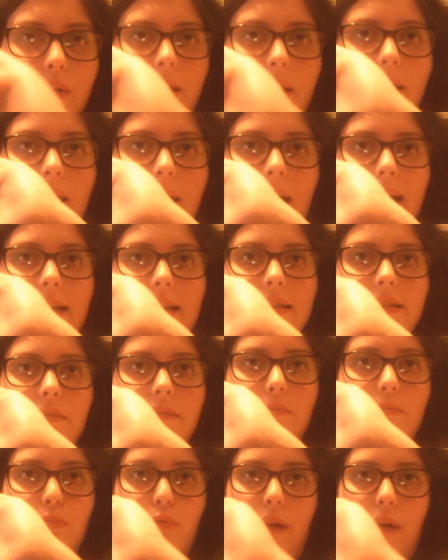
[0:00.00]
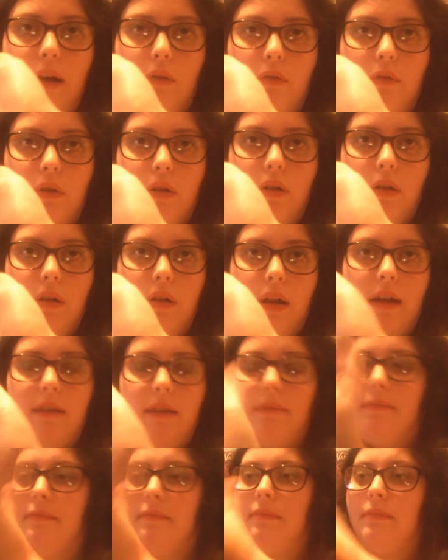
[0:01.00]
light brown colour,
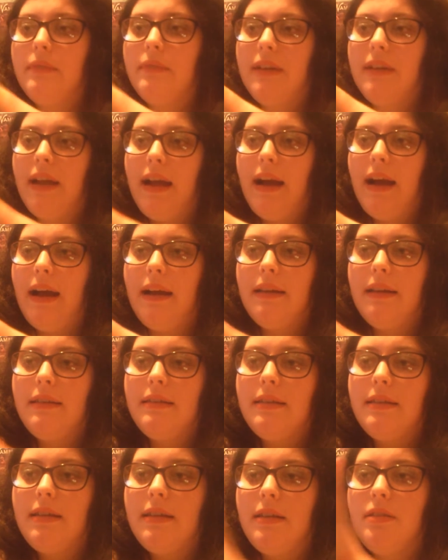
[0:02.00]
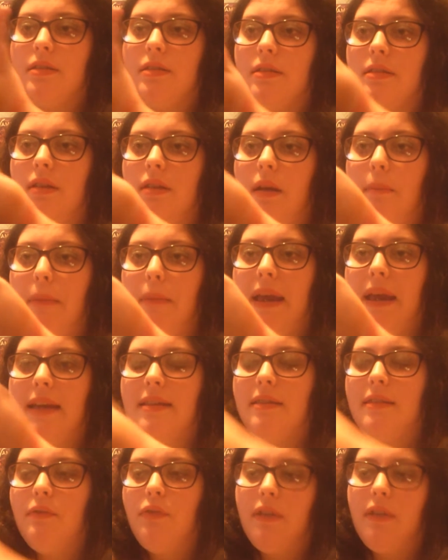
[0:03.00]
and it's just
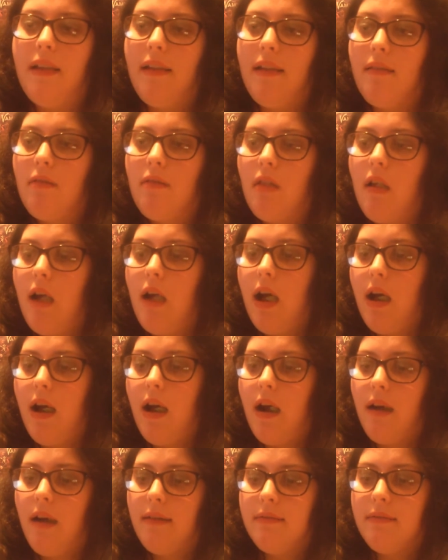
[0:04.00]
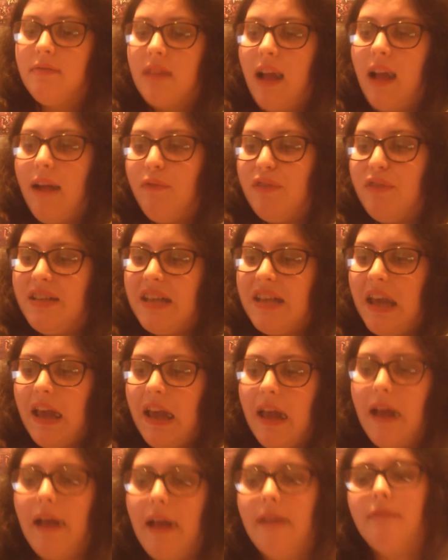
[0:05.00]
amazing for like every
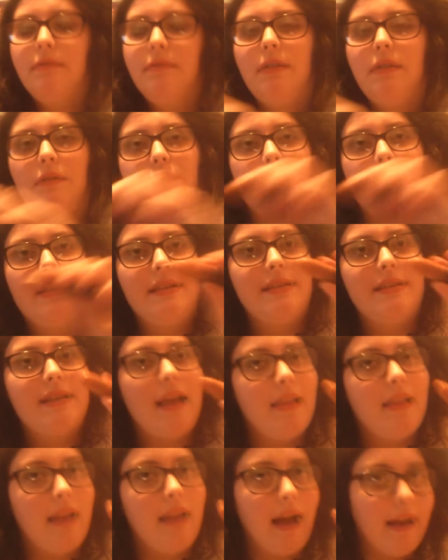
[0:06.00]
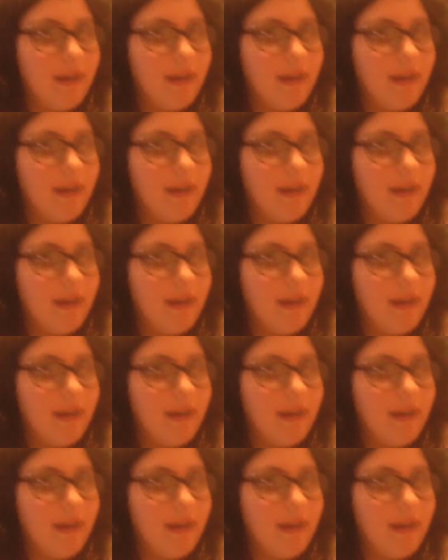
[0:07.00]
day and things like